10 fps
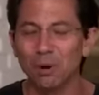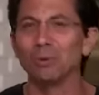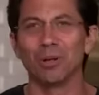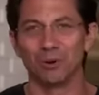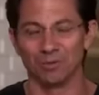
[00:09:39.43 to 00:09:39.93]

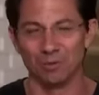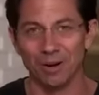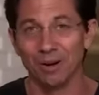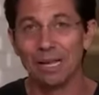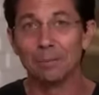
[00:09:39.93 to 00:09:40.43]
boatload of them
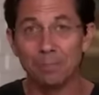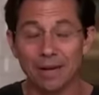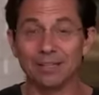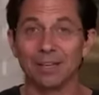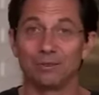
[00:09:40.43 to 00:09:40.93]
there.
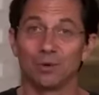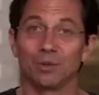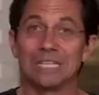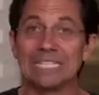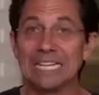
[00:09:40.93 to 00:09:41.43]
But if you
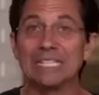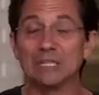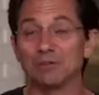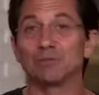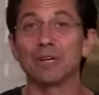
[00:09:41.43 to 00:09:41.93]
go to
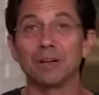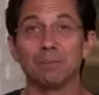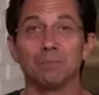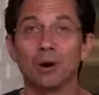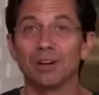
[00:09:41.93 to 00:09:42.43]

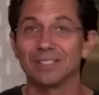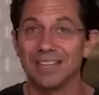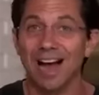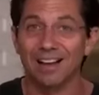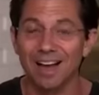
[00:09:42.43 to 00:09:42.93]

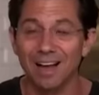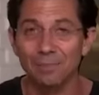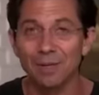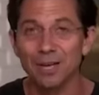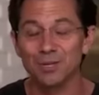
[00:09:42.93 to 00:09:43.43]

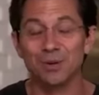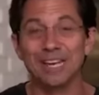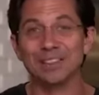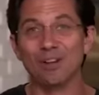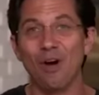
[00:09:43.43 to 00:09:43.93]
deansfreebook.com, you
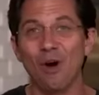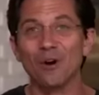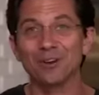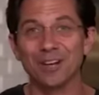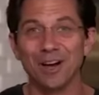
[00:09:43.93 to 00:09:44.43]
can get the
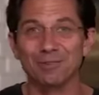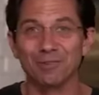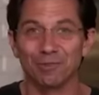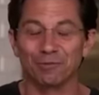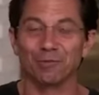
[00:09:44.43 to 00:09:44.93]

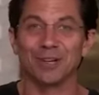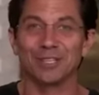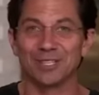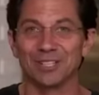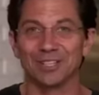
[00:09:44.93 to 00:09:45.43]
hardcover for
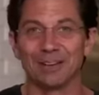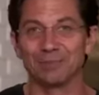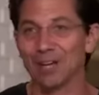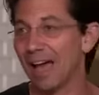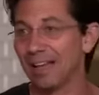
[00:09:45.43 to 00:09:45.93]
free still.
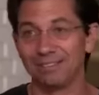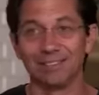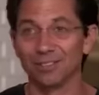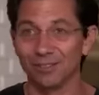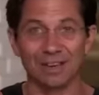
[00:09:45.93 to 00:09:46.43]
I've, I
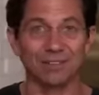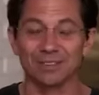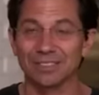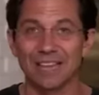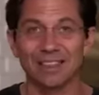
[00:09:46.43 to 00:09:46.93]
literally have
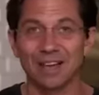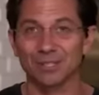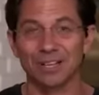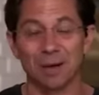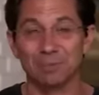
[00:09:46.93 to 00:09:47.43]
another
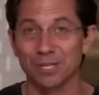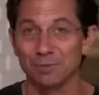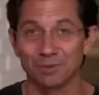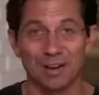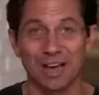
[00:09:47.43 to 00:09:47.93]
10,000 copies
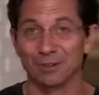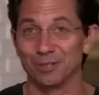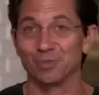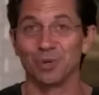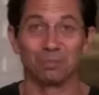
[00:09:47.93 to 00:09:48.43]
coming right now
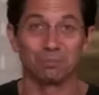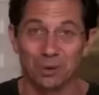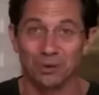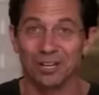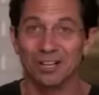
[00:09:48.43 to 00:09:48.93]
because we are
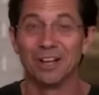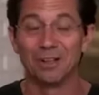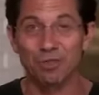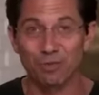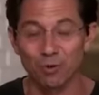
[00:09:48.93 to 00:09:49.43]
burning
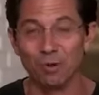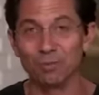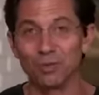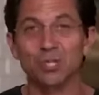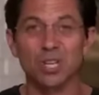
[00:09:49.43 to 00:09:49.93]
through
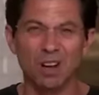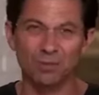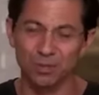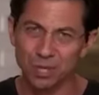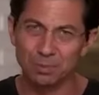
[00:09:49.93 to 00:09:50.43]
them. You just
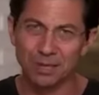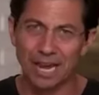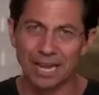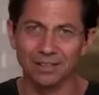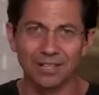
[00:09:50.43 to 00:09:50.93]
cover the shipping
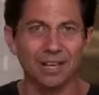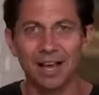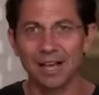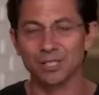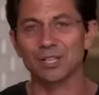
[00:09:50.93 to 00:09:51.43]
and handling.
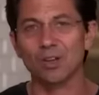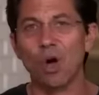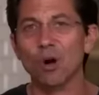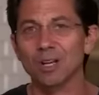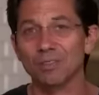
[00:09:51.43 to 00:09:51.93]
I'll send you the
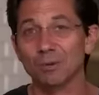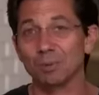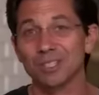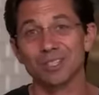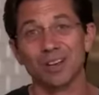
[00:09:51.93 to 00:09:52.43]
hardcover
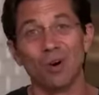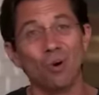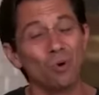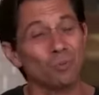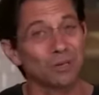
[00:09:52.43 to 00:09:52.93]
plus a
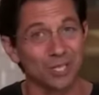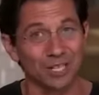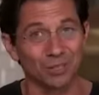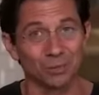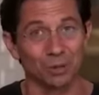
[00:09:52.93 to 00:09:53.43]
whole bunch
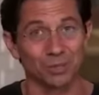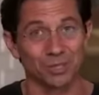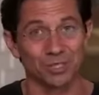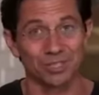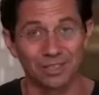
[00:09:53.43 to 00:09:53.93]
of killer
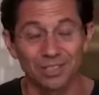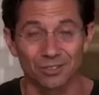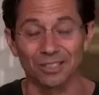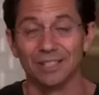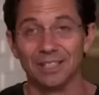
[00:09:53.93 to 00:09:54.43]
bonuses.
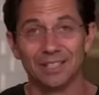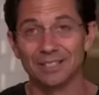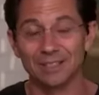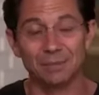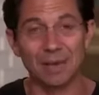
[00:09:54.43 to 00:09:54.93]
Literally,
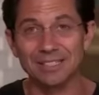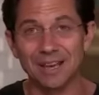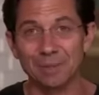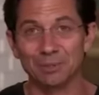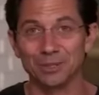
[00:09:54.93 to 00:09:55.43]
it's an
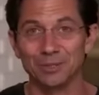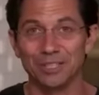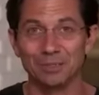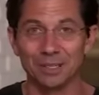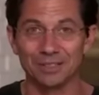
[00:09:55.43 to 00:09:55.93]
amazing
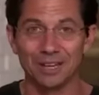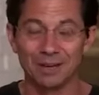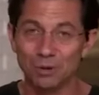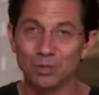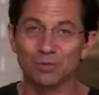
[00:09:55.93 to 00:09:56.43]
opportunity. But
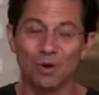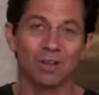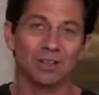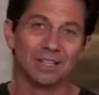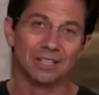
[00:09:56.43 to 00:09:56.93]
most of
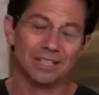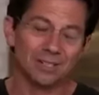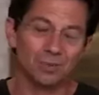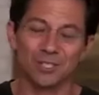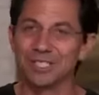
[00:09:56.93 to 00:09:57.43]
all,
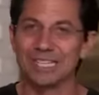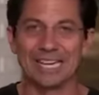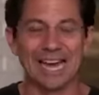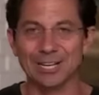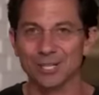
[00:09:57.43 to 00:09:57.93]
I just want you to
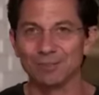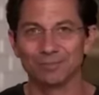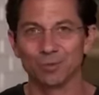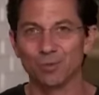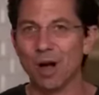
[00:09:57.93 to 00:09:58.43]
take
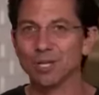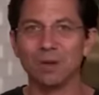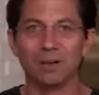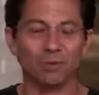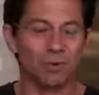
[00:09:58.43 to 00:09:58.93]
action.
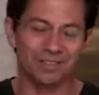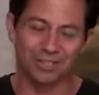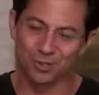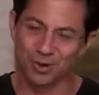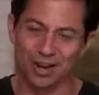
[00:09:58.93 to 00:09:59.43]
Watch me every week,
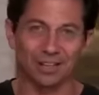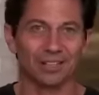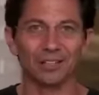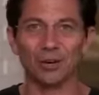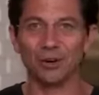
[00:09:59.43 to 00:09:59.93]
that's great.
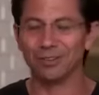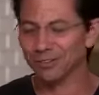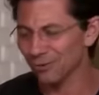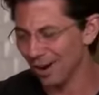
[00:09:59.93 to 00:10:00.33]
Learn,